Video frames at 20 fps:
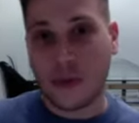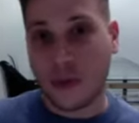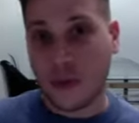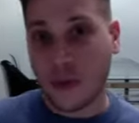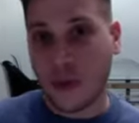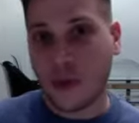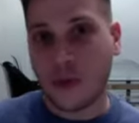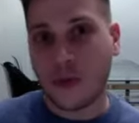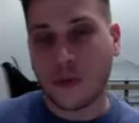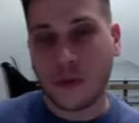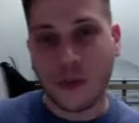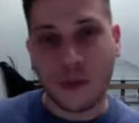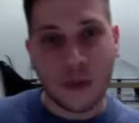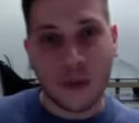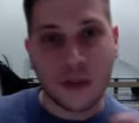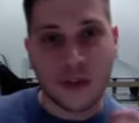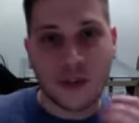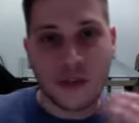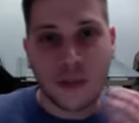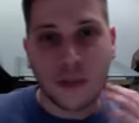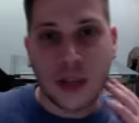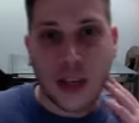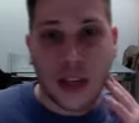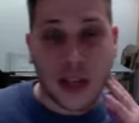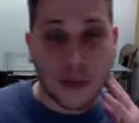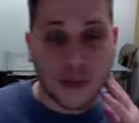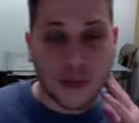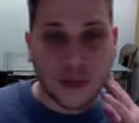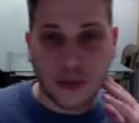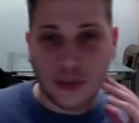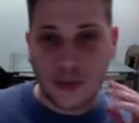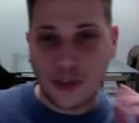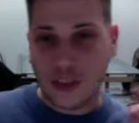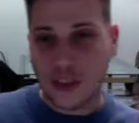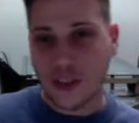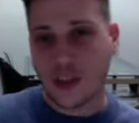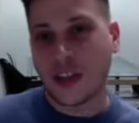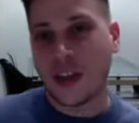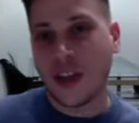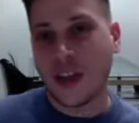our viewers will be able to
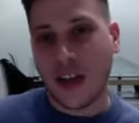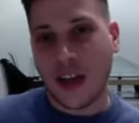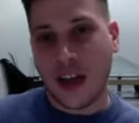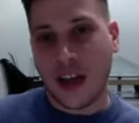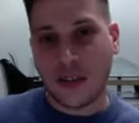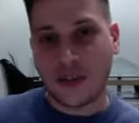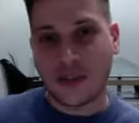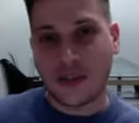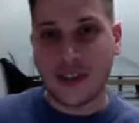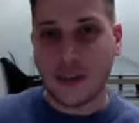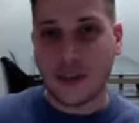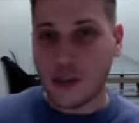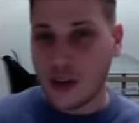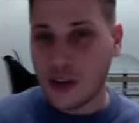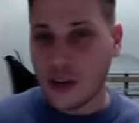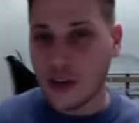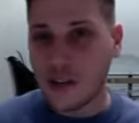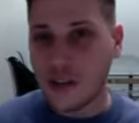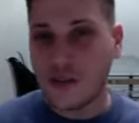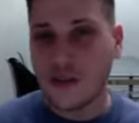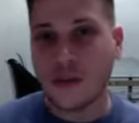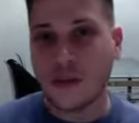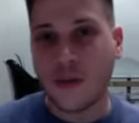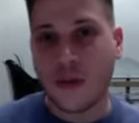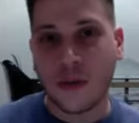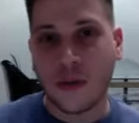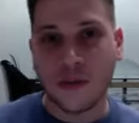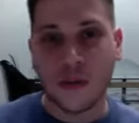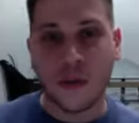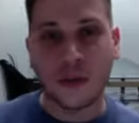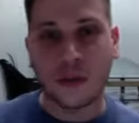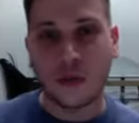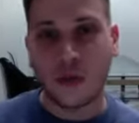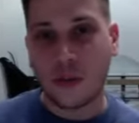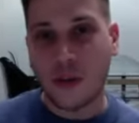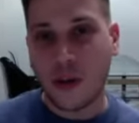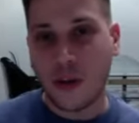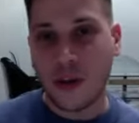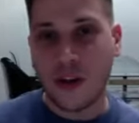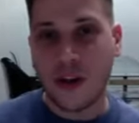see at Cinemira Kids on
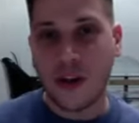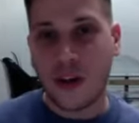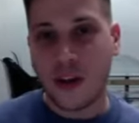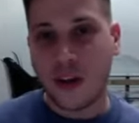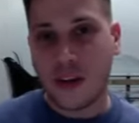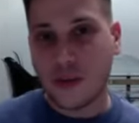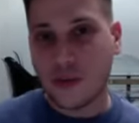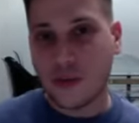October